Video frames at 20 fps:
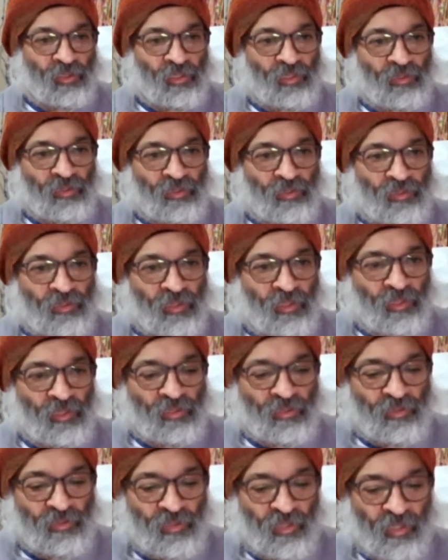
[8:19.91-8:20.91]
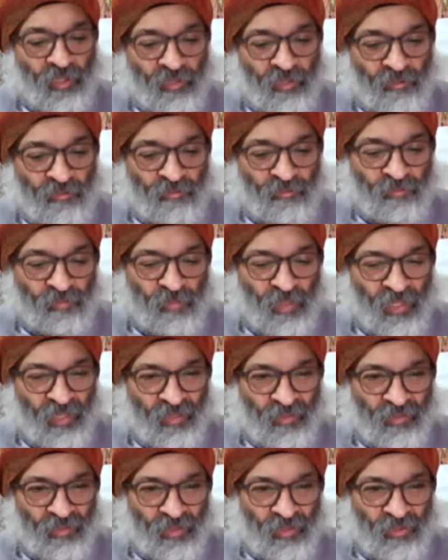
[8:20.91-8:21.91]
It's drive
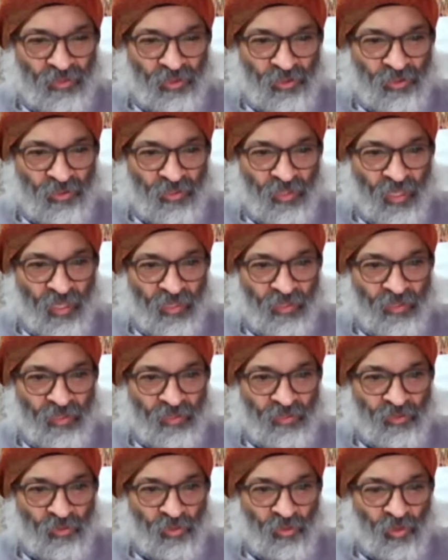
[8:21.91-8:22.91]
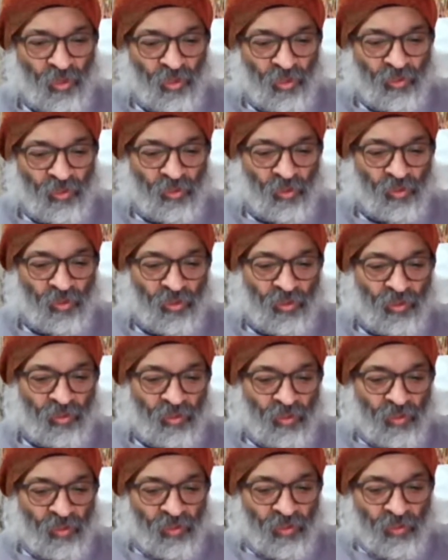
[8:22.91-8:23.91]
band tension, I guess you'd call it, or
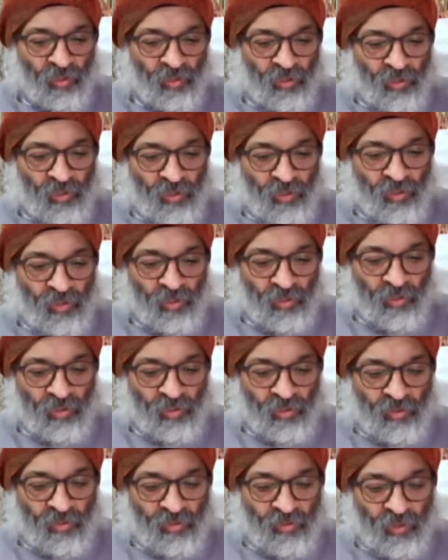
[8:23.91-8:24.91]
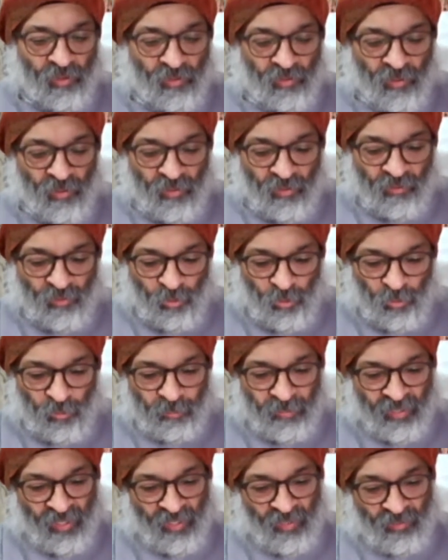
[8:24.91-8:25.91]
there are two
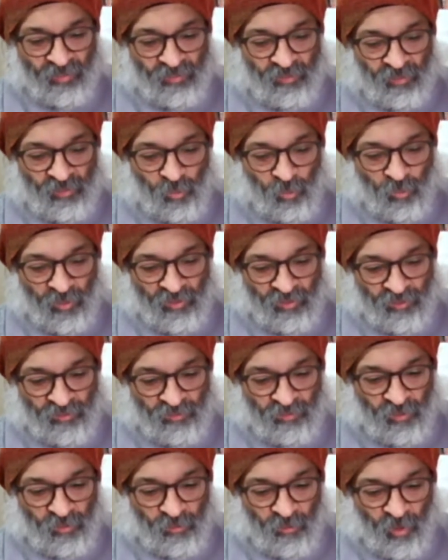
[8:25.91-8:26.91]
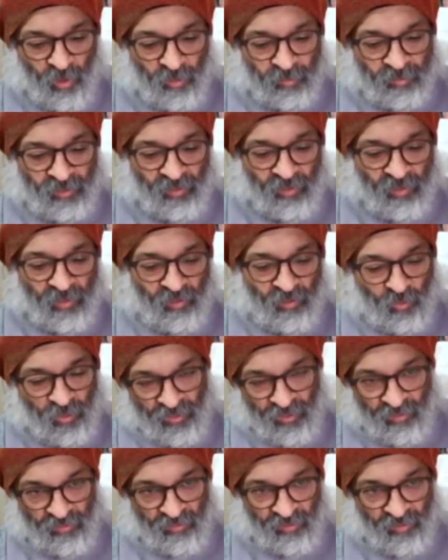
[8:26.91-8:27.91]
bands. One is for the bobbin and
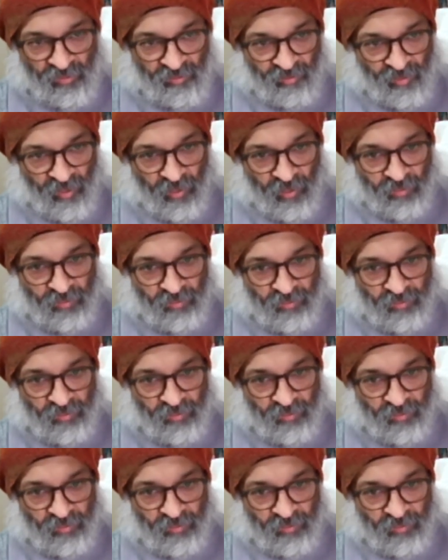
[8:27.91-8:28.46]
one is for the flyer.